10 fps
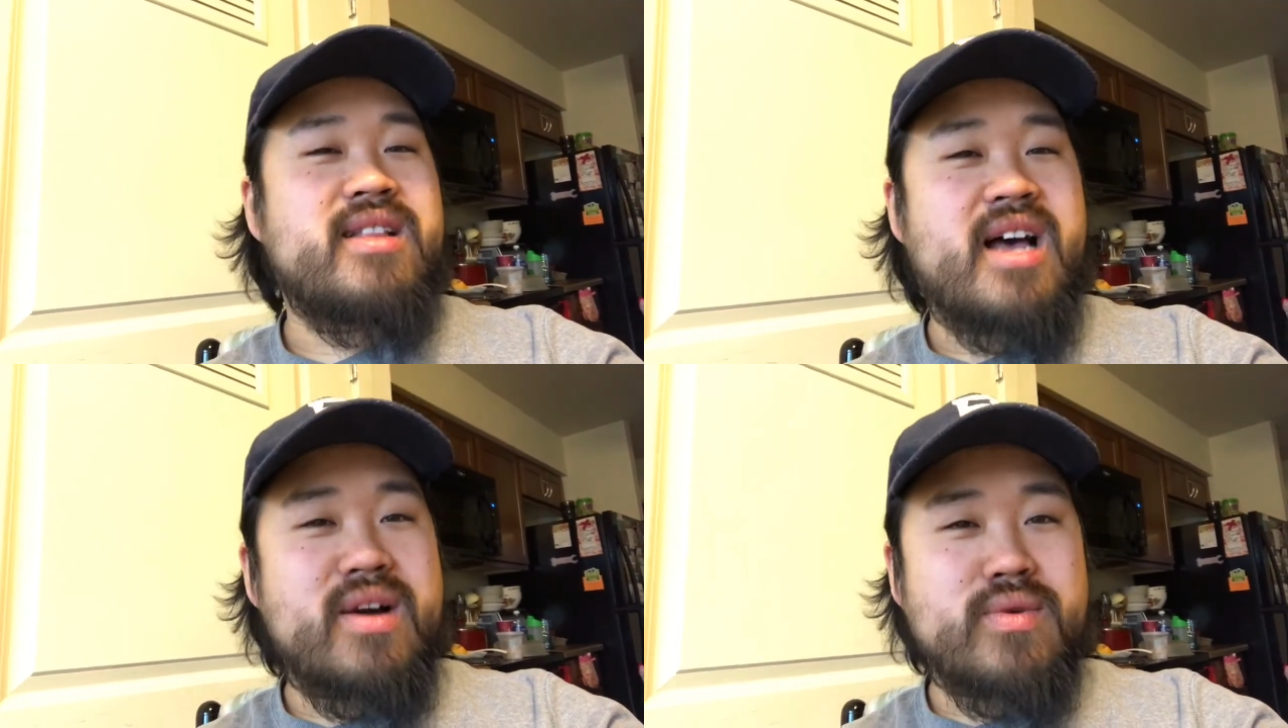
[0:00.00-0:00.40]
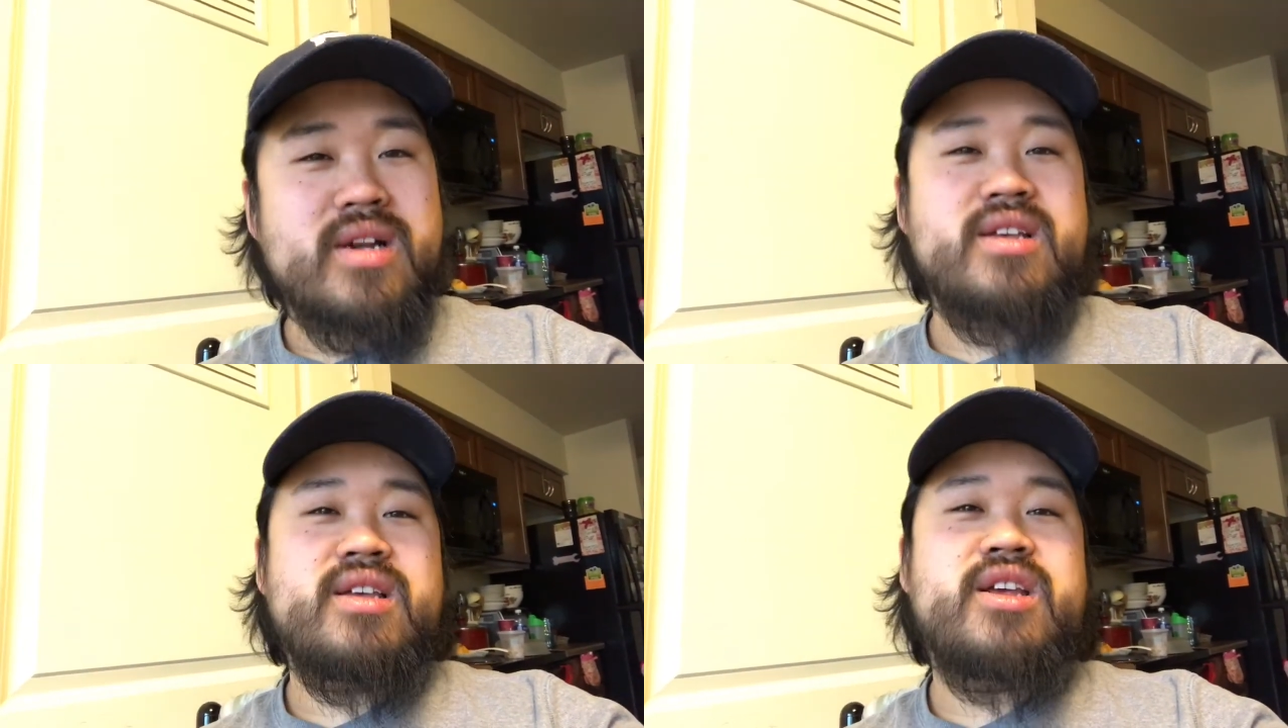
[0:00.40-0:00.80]
I
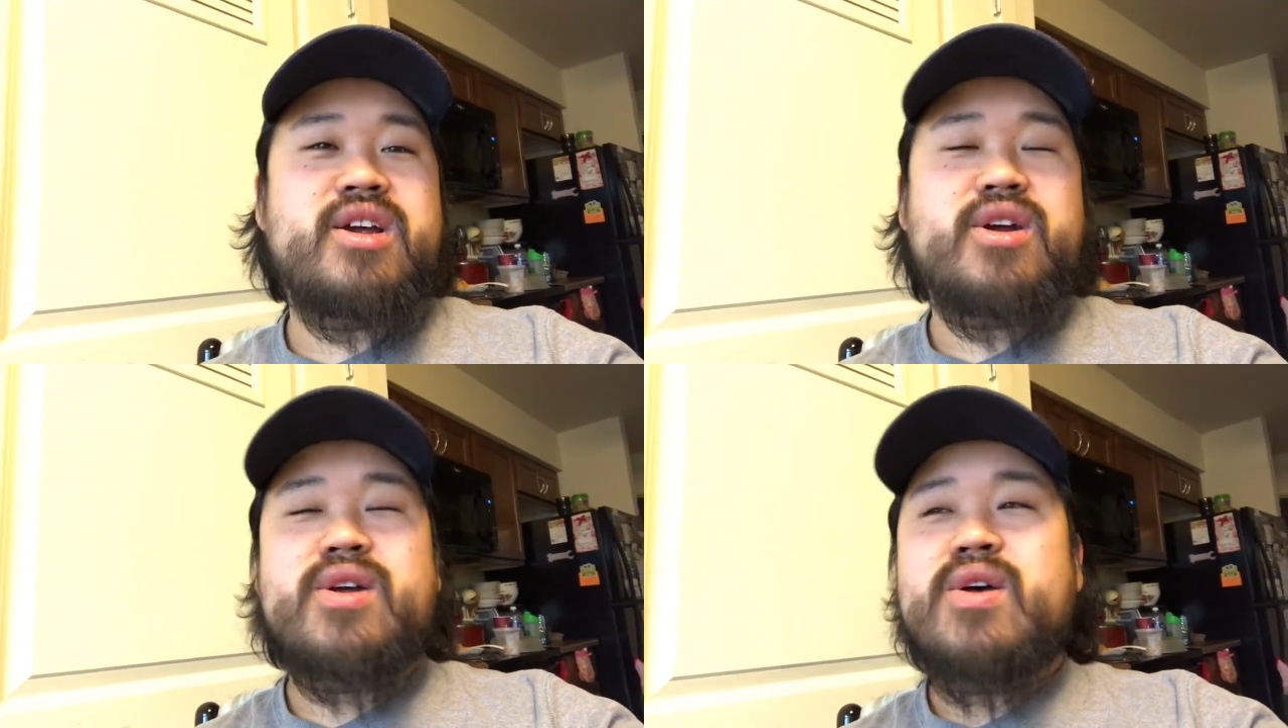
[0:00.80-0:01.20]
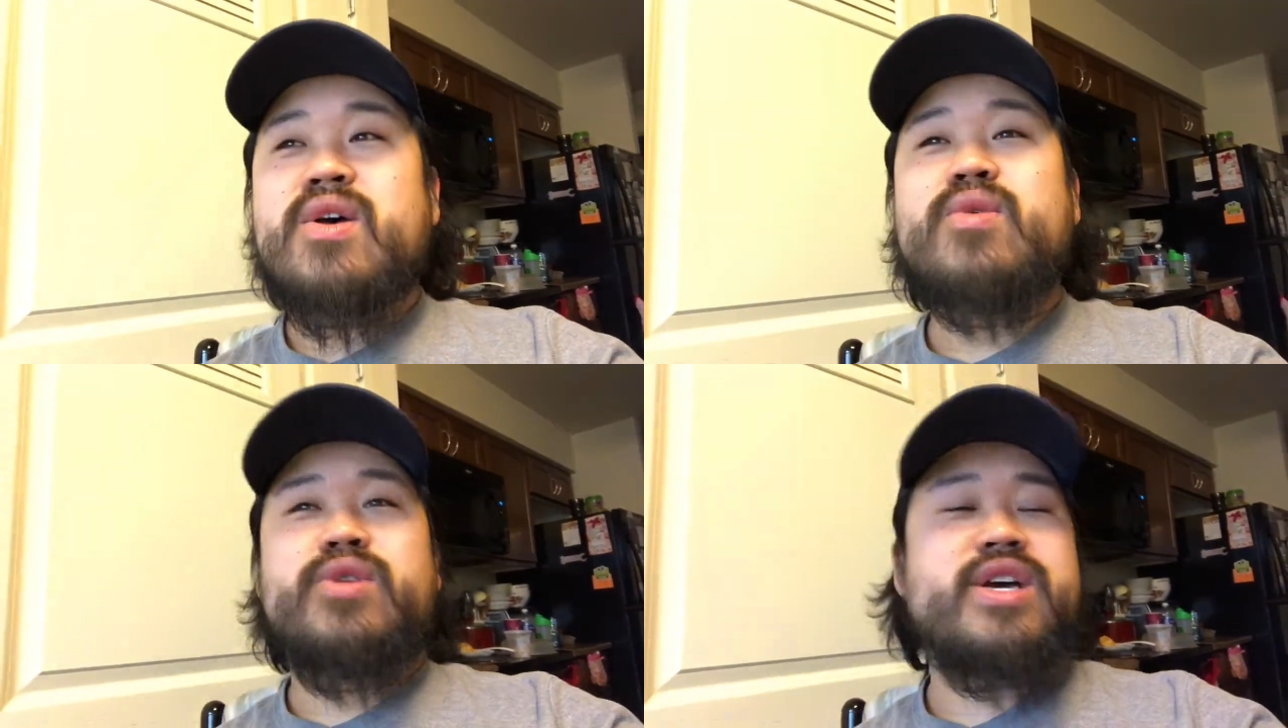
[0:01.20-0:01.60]
want to hear
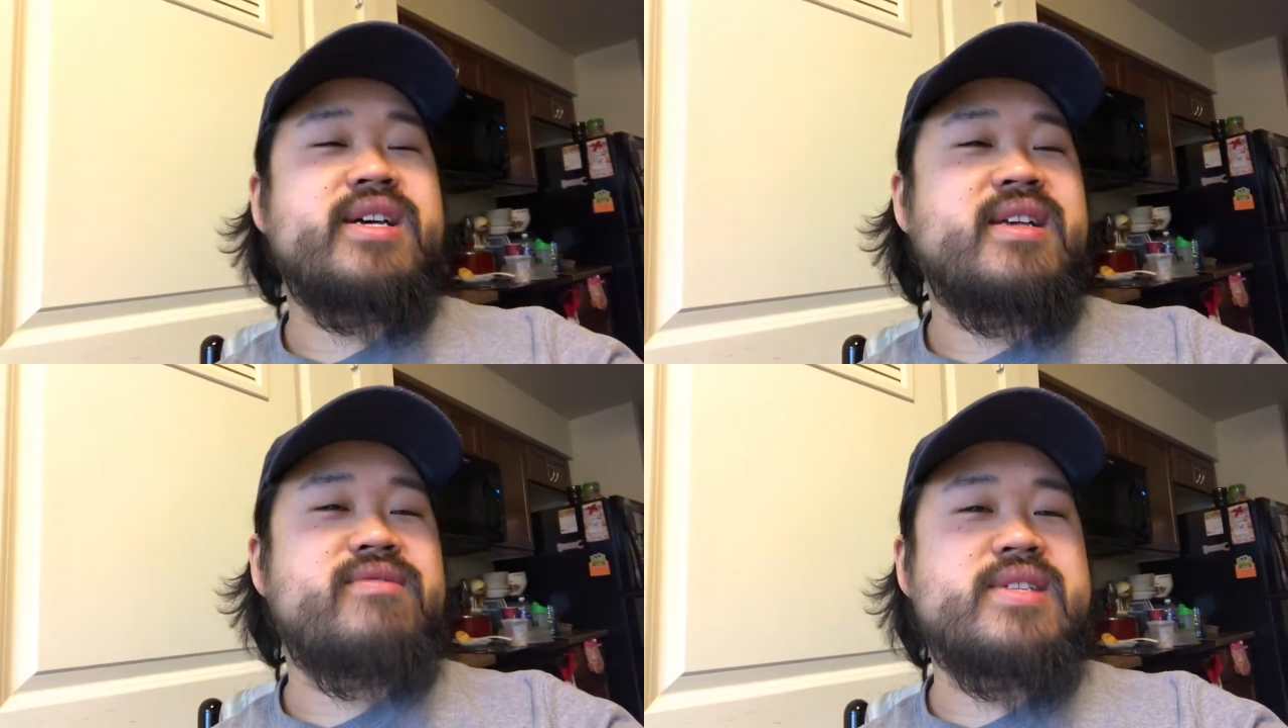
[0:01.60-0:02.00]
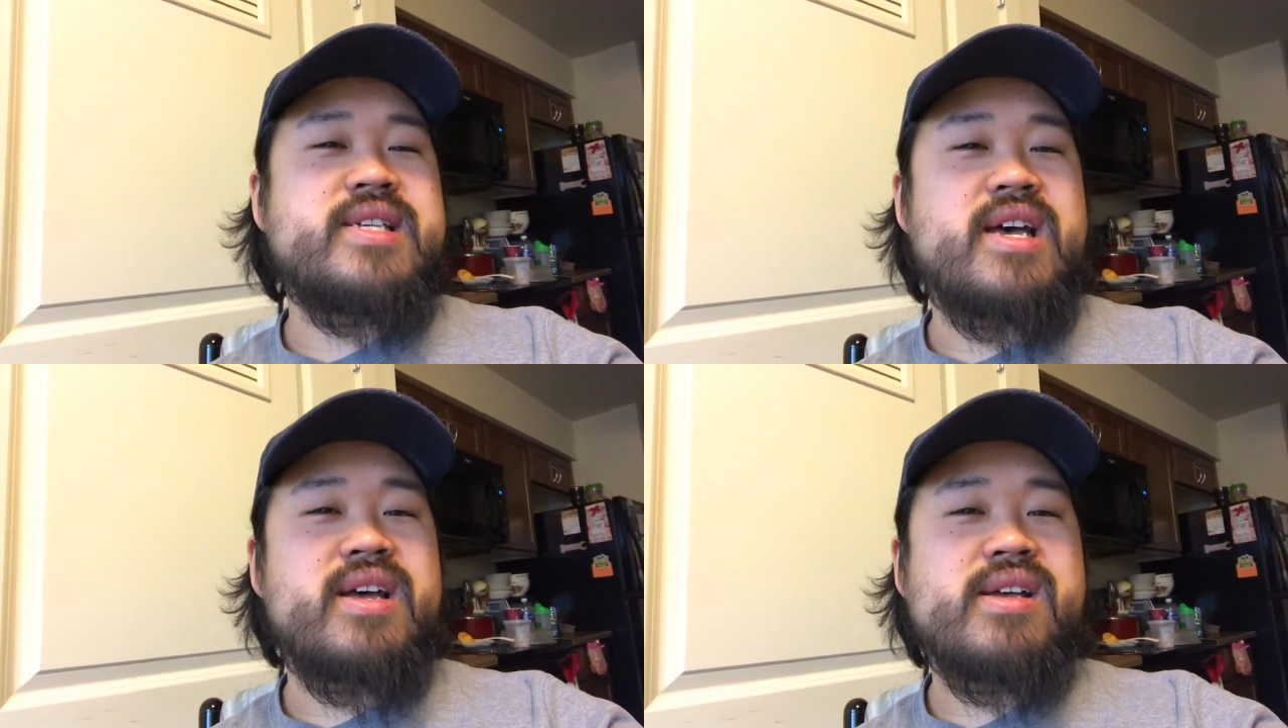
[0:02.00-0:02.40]
what you guys have to
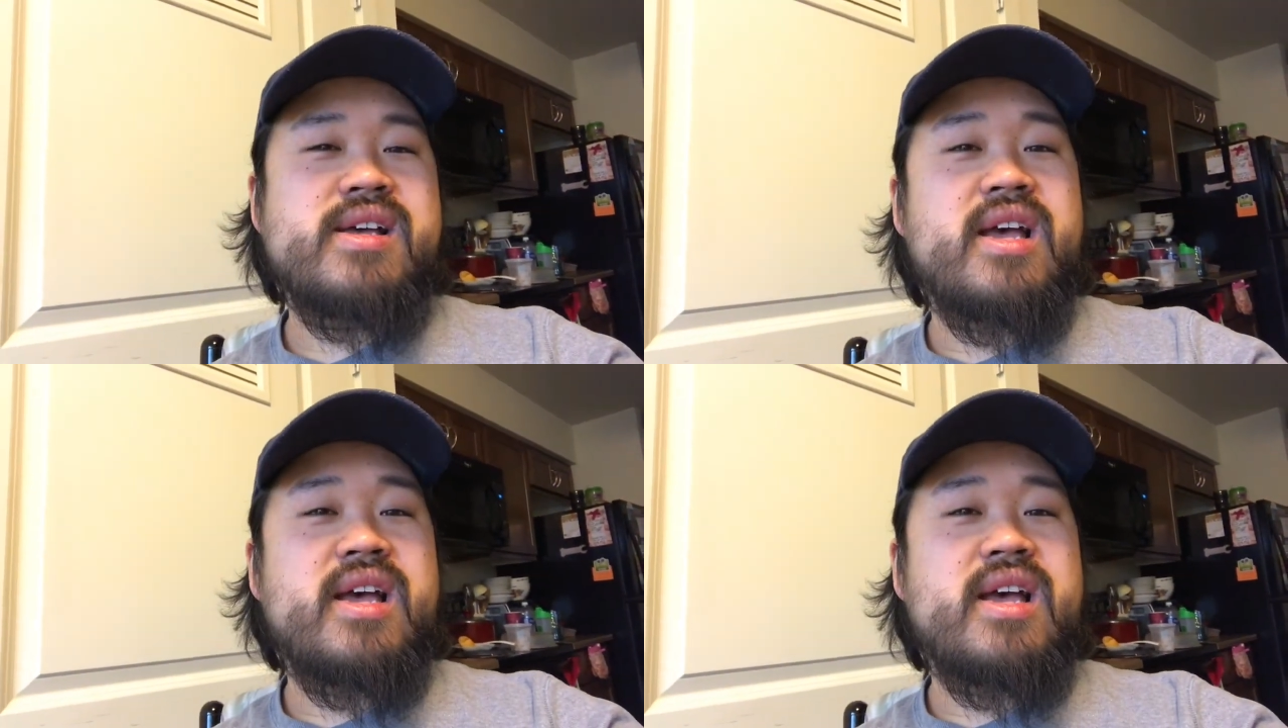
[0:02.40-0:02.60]
say,